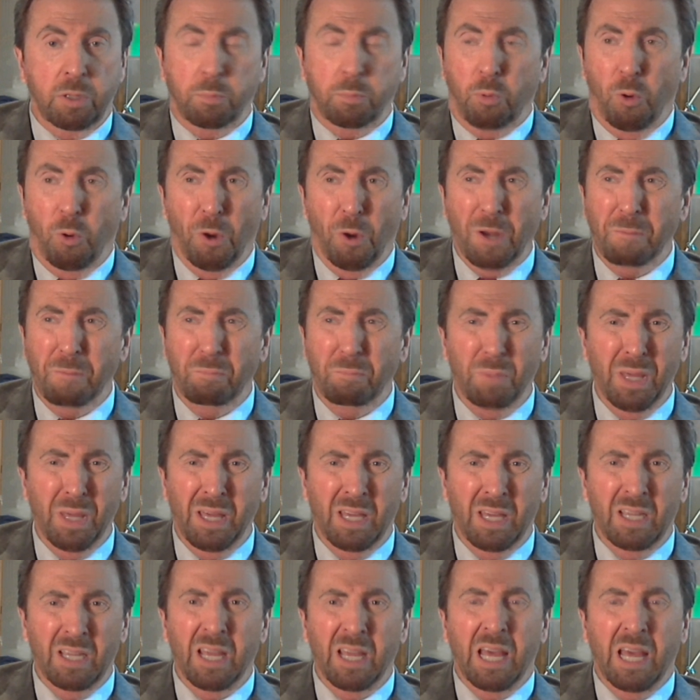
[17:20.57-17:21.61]
The point
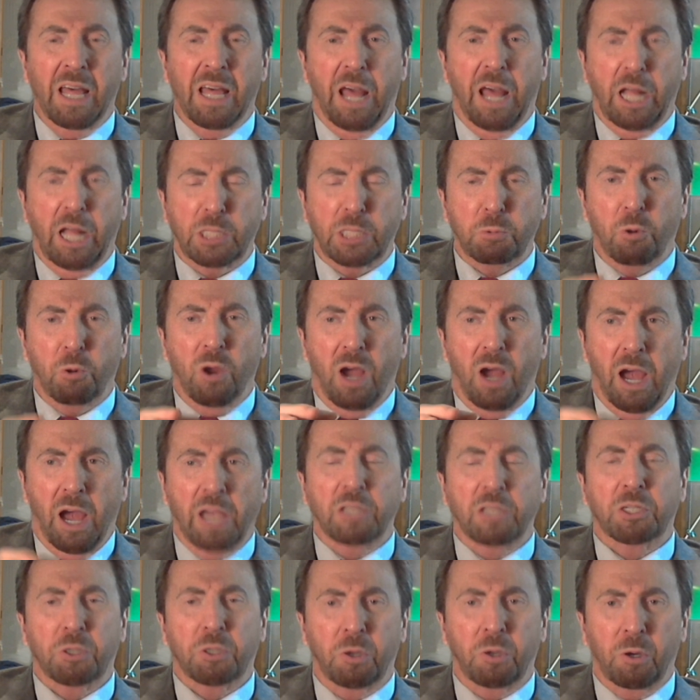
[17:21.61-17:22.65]
being, that's where
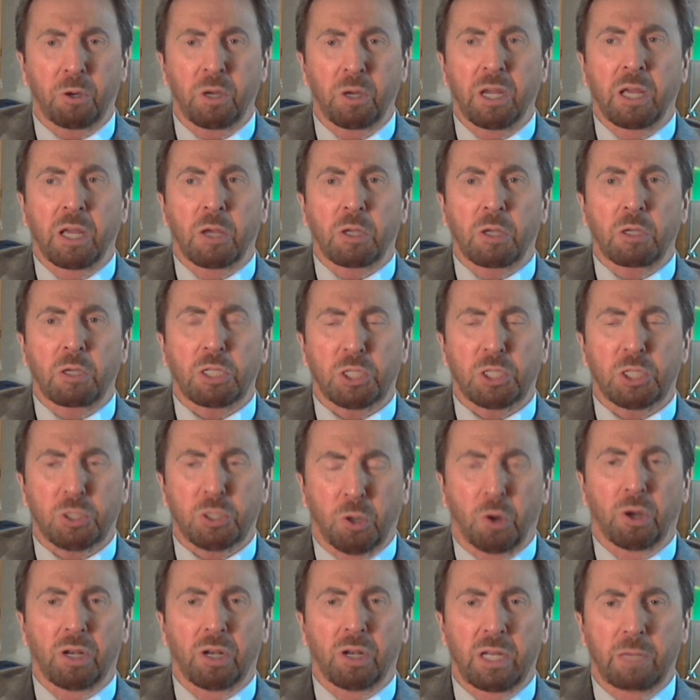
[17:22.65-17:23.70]
ICER
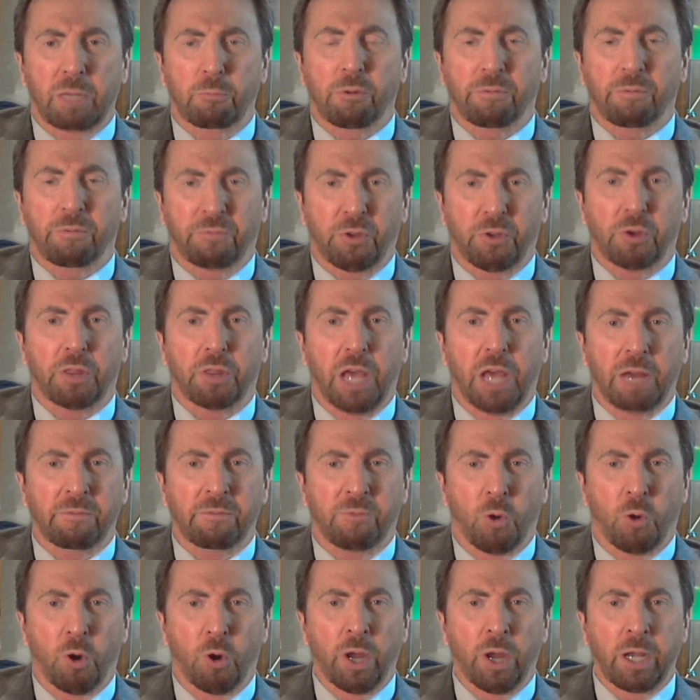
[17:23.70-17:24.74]
certainly will fill
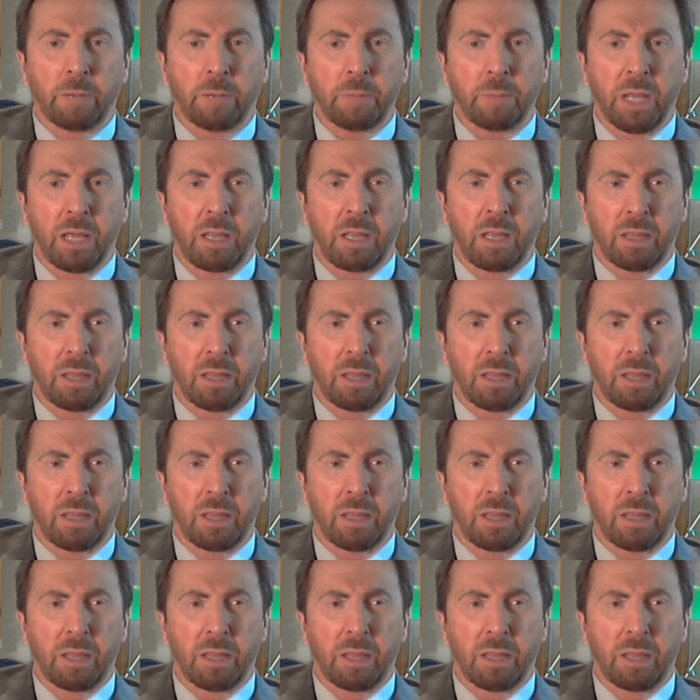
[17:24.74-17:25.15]
that void,